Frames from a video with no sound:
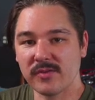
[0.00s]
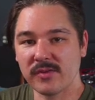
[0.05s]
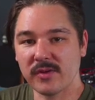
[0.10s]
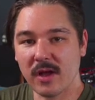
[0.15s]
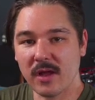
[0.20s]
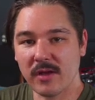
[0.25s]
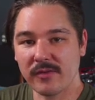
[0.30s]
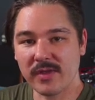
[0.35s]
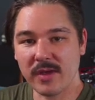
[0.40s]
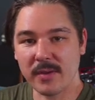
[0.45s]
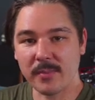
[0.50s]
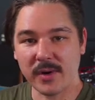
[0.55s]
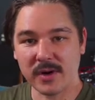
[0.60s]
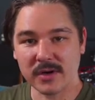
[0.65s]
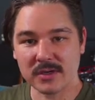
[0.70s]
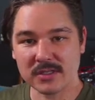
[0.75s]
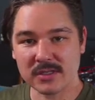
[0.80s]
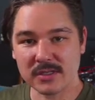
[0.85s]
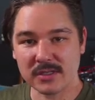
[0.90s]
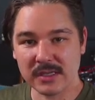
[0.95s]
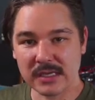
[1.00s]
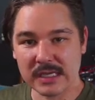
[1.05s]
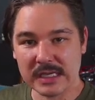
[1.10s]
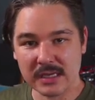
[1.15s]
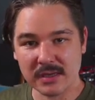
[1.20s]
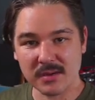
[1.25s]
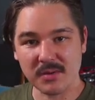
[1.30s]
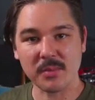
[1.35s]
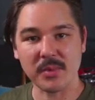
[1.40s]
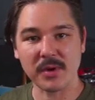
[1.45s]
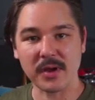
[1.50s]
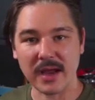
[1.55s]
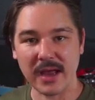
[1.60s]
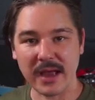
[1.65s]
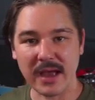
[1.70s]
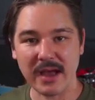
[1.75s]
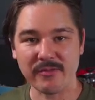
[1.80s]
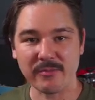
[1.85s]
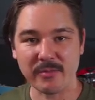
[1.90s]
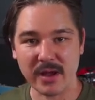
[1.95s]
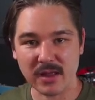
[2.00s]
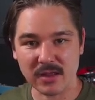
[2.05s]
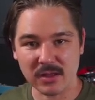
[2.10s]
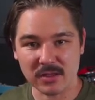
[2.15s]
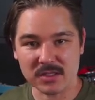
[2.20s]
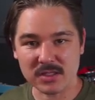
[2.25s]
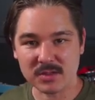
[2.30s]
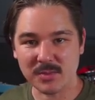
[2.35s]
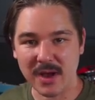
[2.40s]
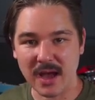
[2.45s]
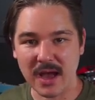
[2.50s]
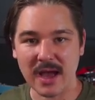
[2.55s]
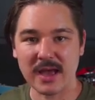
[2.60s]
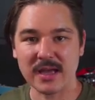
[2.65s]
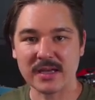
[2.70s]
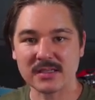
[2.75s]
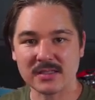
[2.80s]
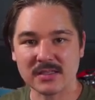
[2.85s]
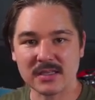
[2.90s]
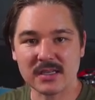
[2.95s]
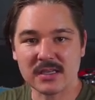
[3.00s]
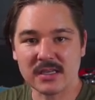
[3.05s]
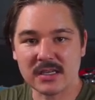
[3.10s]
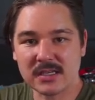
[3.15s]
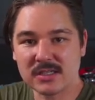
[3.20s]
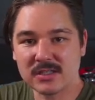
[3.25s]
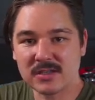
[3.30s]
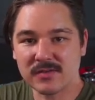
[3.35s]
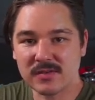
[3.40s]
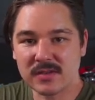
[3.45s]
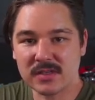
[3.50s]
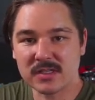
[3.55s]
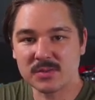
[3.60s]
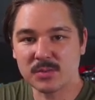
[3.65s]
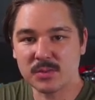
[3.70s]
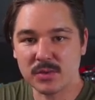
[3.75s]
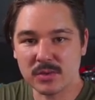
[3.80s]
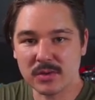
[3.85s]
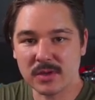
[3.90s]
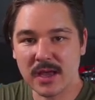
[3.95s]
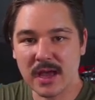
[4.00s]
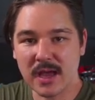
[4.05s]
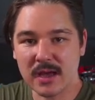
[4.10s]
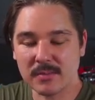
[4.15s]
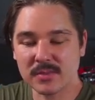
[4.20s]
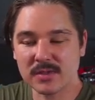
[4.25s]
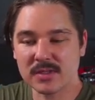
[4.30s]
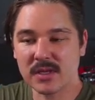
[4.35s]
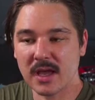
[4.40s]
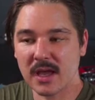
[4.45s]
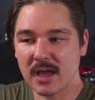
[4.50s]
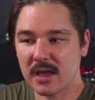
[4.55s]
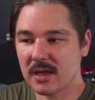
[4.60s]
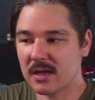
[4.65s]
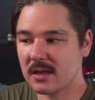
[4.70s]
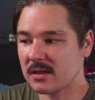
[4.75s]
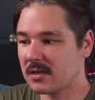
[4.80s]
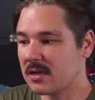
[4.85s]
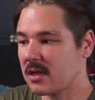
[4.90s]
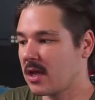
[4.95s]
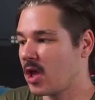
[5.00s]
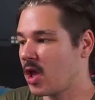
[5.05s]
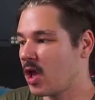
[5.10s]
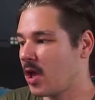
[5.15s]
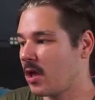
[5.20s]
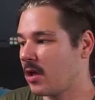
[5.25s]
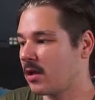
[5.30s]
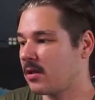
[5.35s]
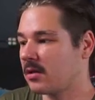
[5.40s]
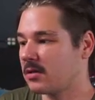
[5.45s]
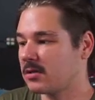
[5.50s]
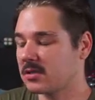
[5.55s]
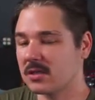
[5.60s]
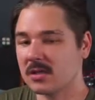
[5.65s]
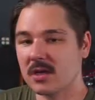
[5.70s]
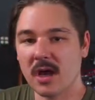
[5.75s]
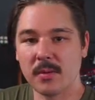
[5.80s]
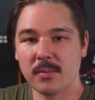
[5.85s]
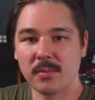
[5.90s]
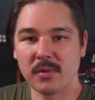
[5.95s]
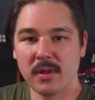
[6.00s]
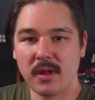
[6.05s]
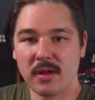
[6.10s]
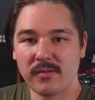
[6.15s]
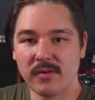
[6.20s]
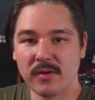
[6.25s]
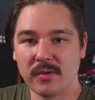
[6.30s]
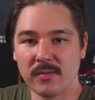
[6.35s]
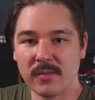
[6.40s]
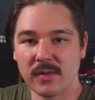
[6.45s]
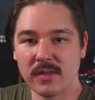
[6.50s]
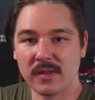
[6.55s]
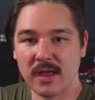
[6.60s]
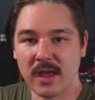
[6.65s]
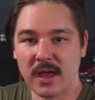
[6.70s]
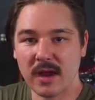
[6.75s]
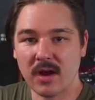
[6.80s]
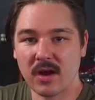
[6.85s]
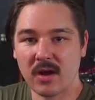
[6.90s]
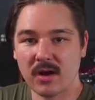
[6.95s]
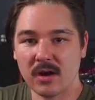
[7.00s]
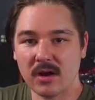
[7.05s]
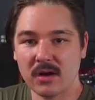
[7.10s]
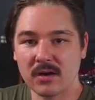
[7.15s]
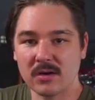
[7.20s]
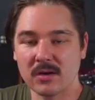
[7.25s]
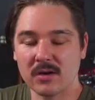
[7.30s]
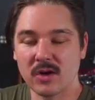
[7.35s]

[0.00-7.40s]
all of them personally, but I have my little spies in each of these boot camps, and there's a couple of them that are